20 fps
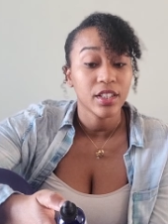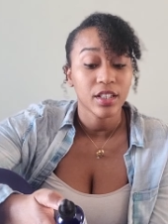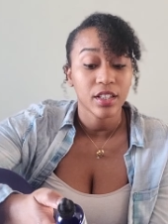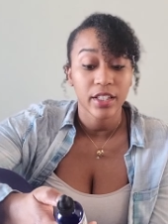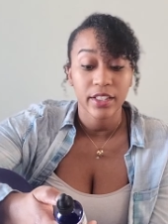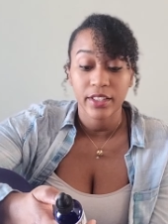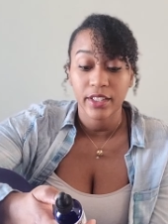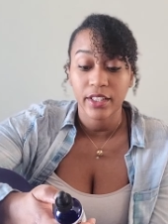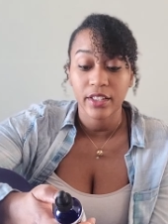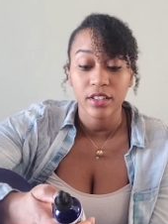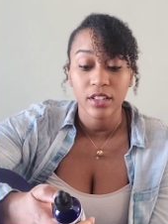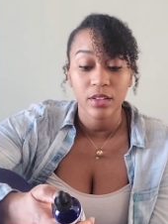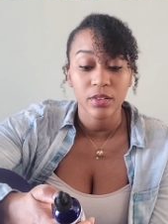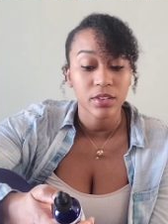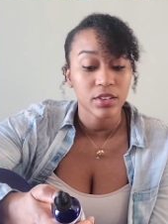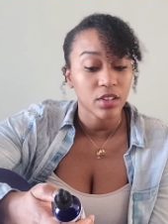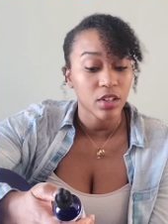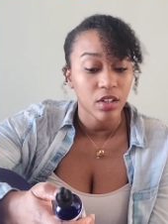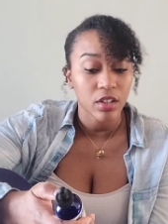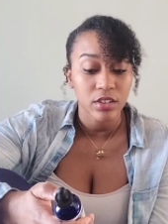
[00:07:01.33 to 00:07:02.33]
Like ginkgo
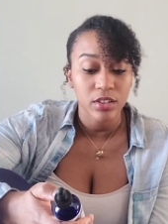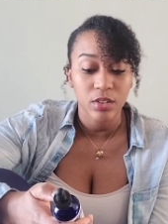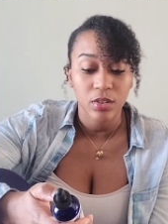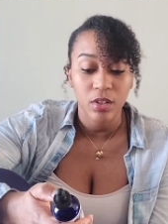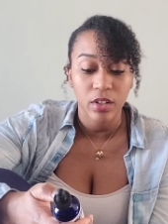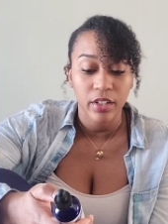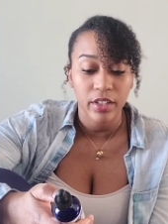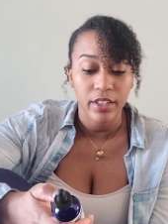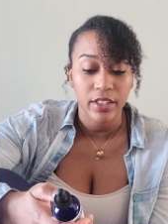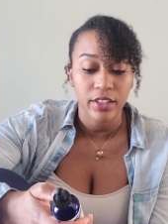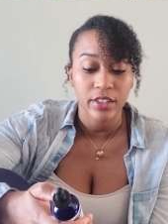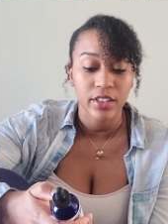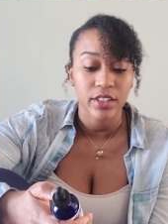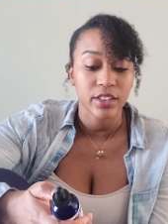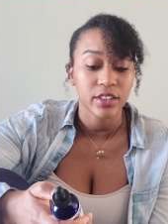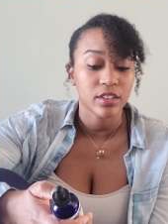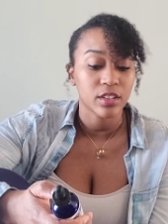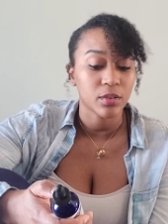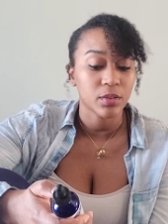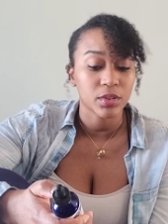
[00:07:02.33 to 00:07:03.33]
is also heart healthy,
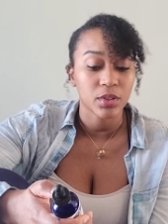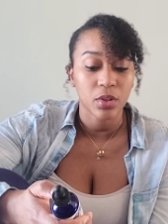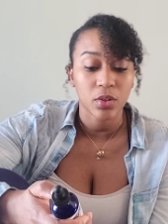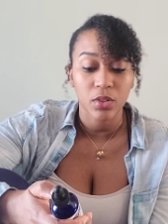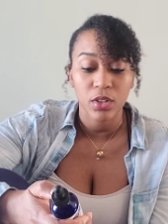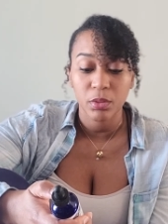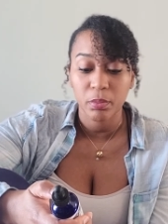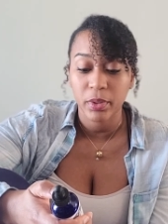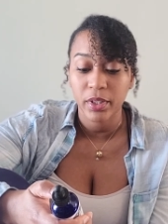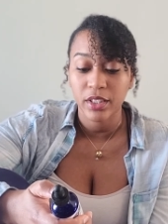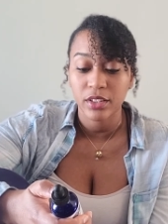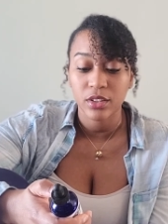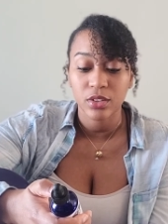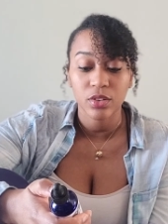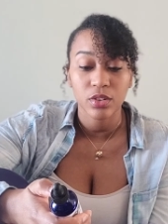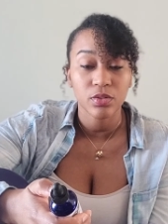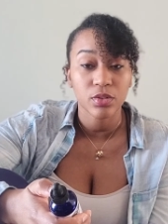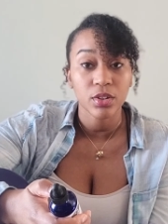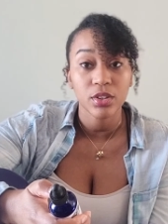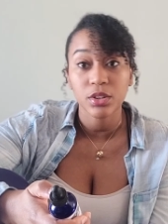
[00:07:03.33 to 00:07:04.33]
so is holy basil
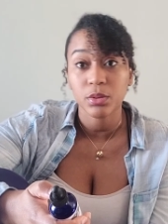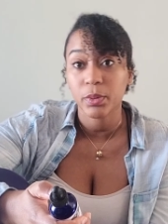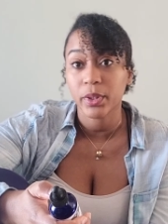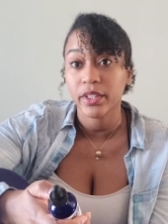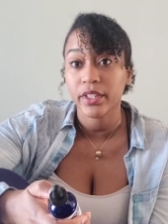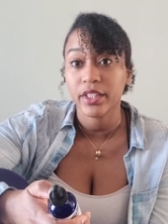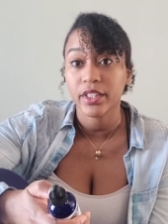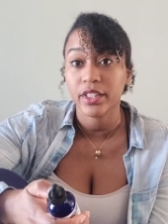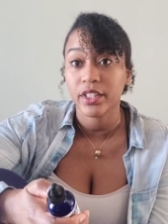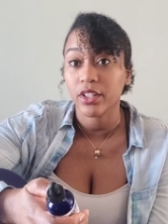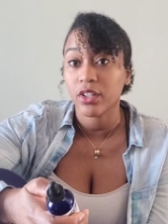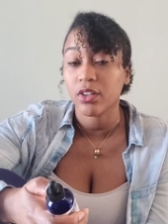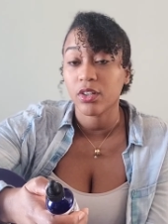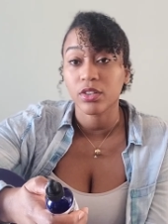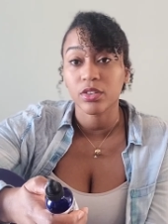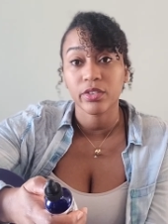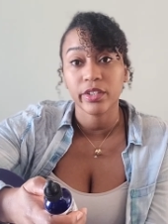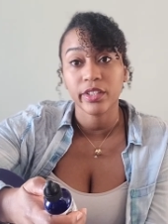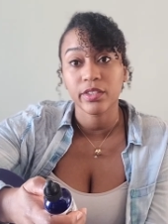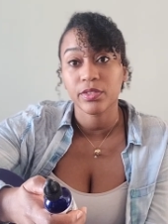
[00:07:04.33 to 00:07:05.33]
and rosemary. They're all
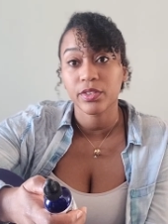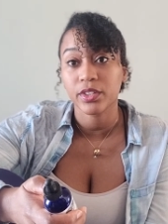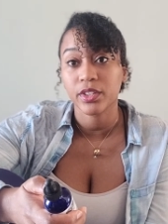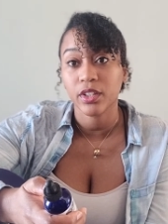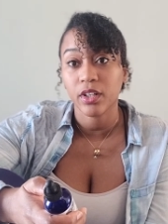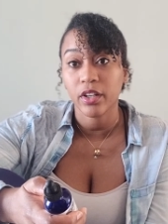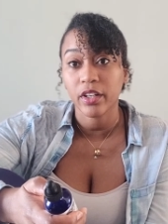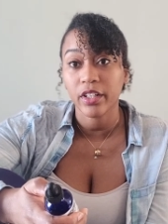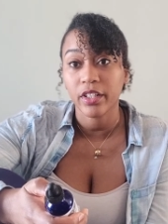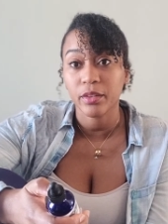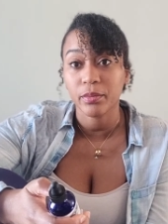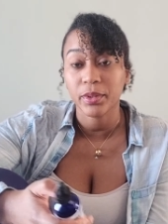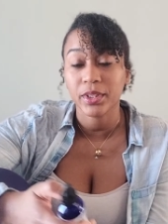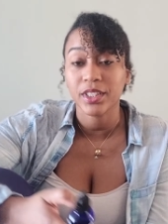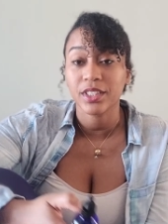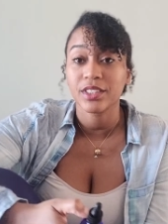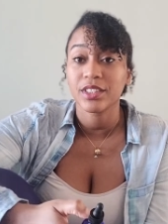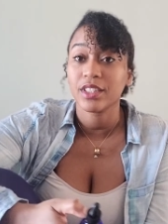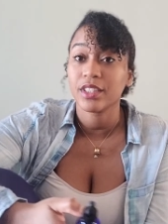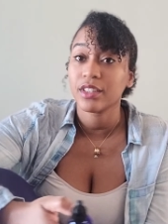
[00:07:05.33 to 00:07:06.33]
great for your heart
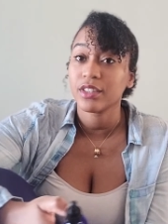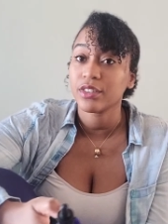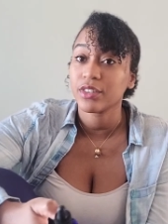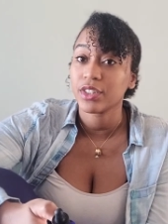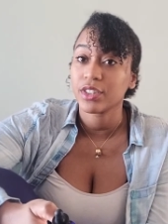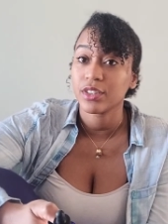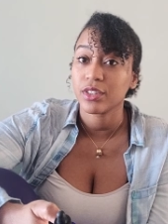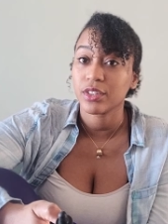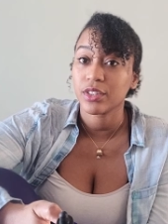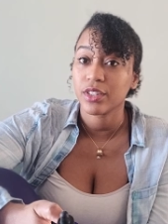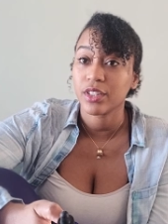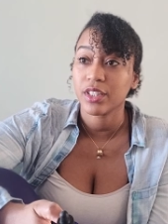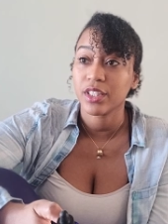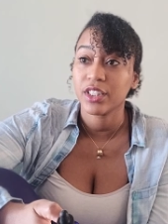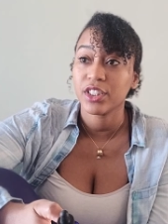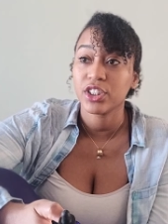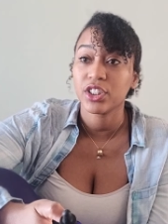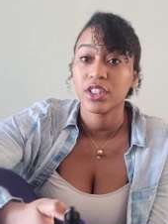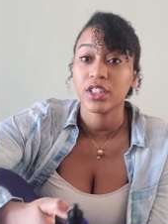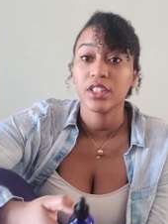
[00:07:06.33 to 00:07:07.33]
because they increase
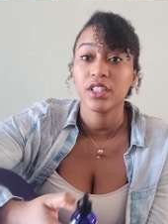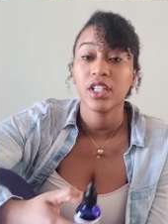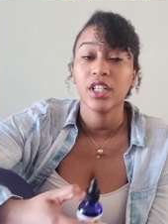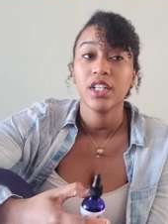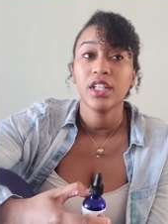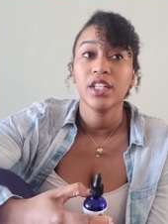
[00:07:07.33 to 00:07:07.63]
circulation.